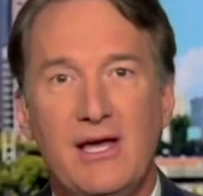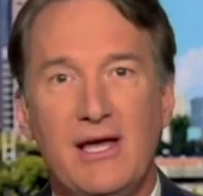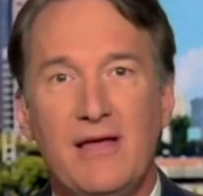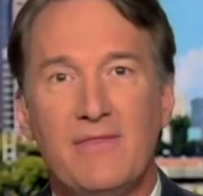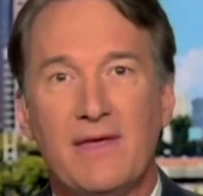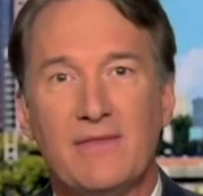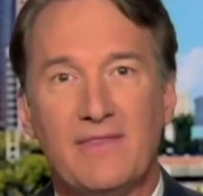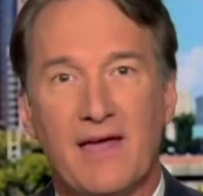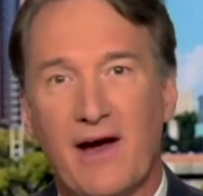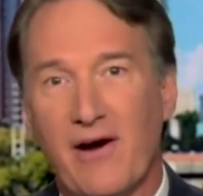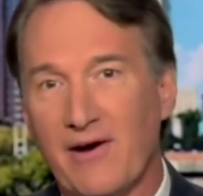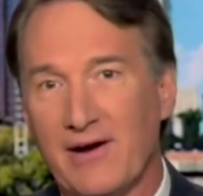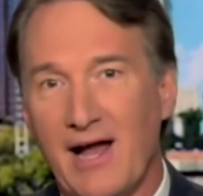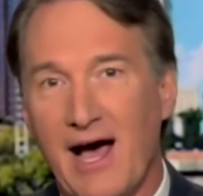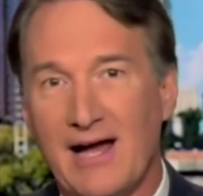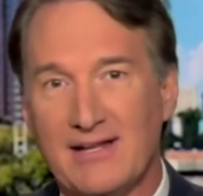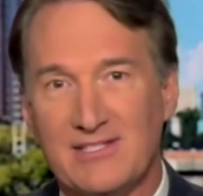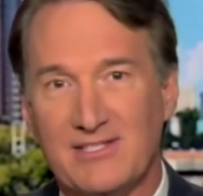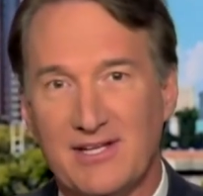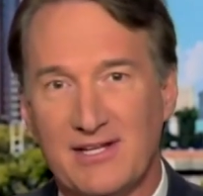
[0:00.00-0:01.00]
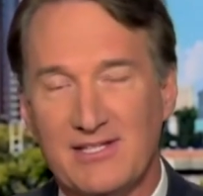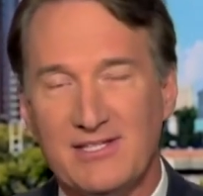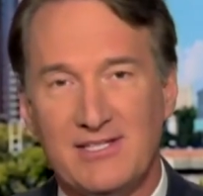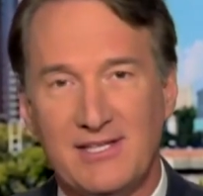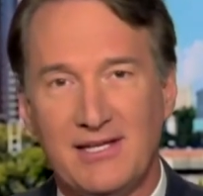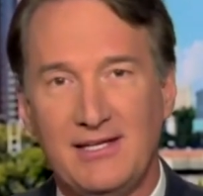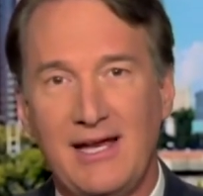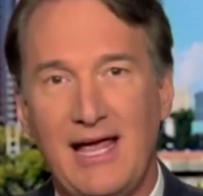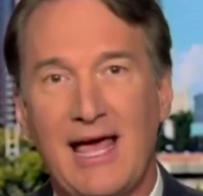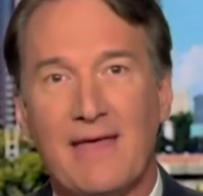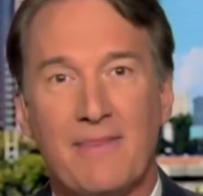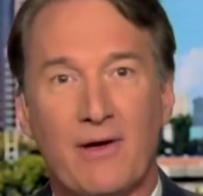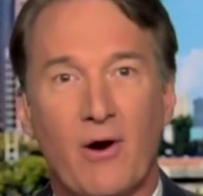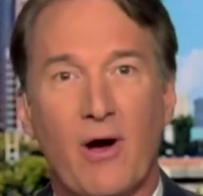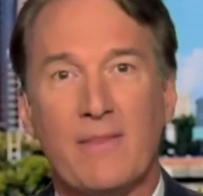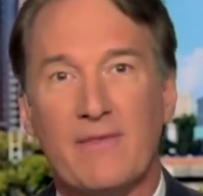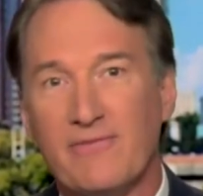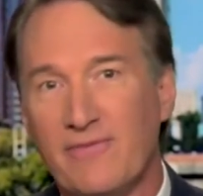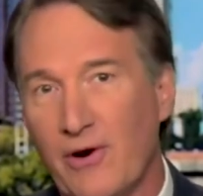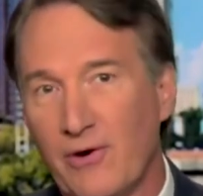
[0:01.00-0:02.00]
that they are a non-citizen and they're
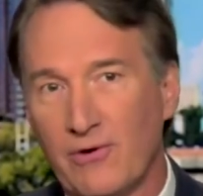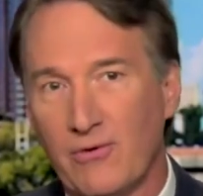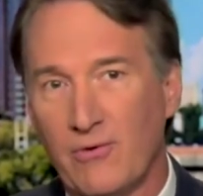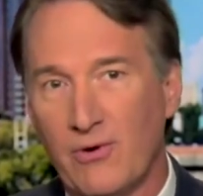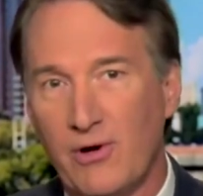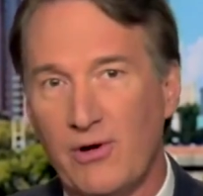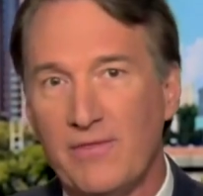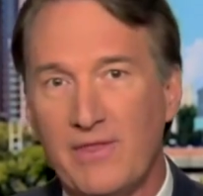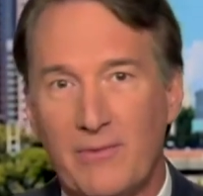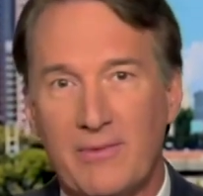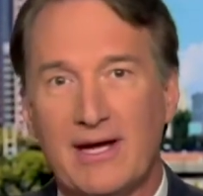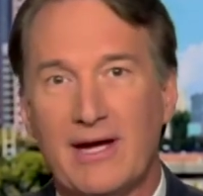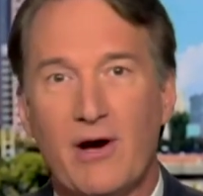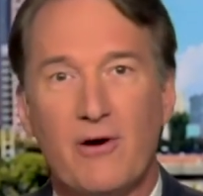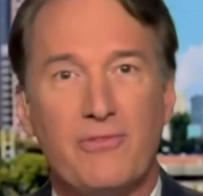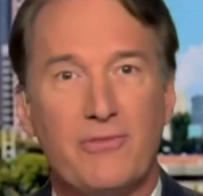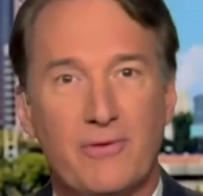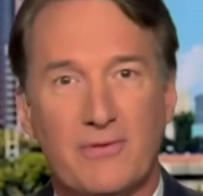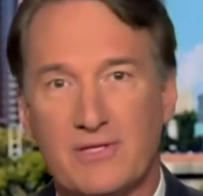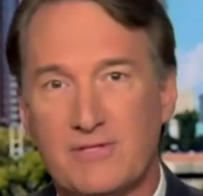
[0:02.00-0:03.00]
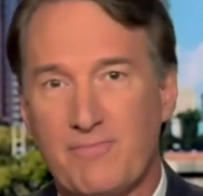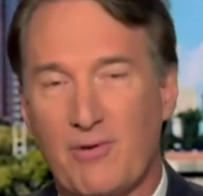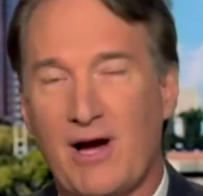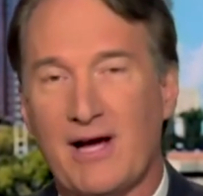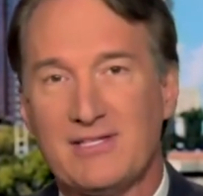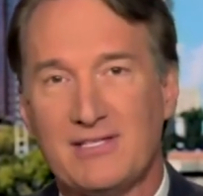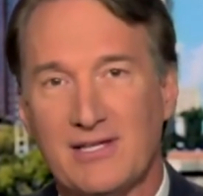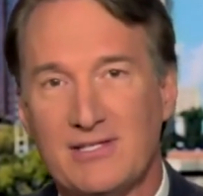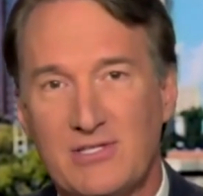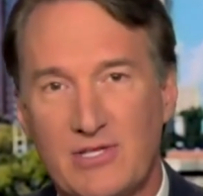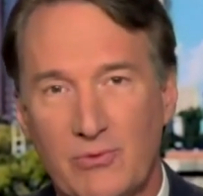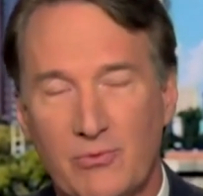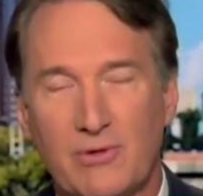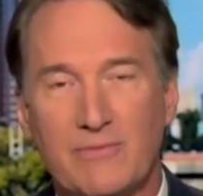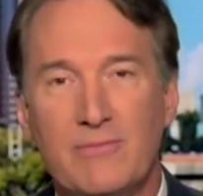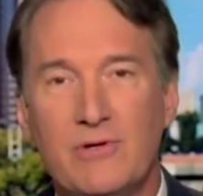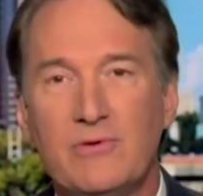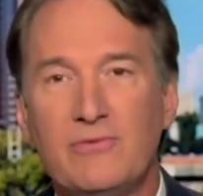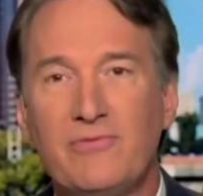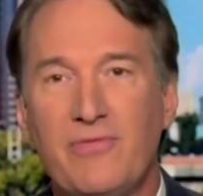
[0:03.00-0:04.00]
on the voter roll, that we go through this process to
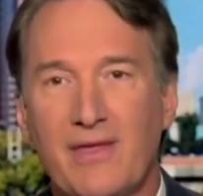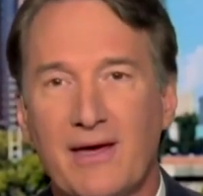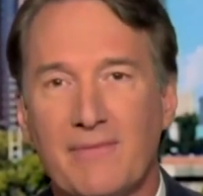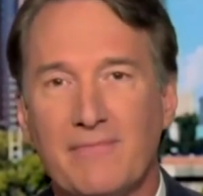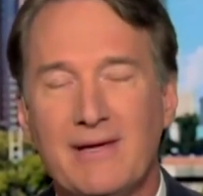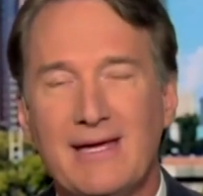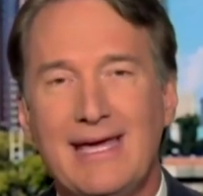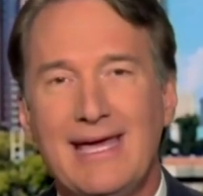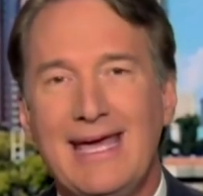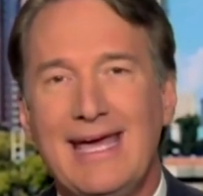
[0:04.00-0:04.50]
remove them.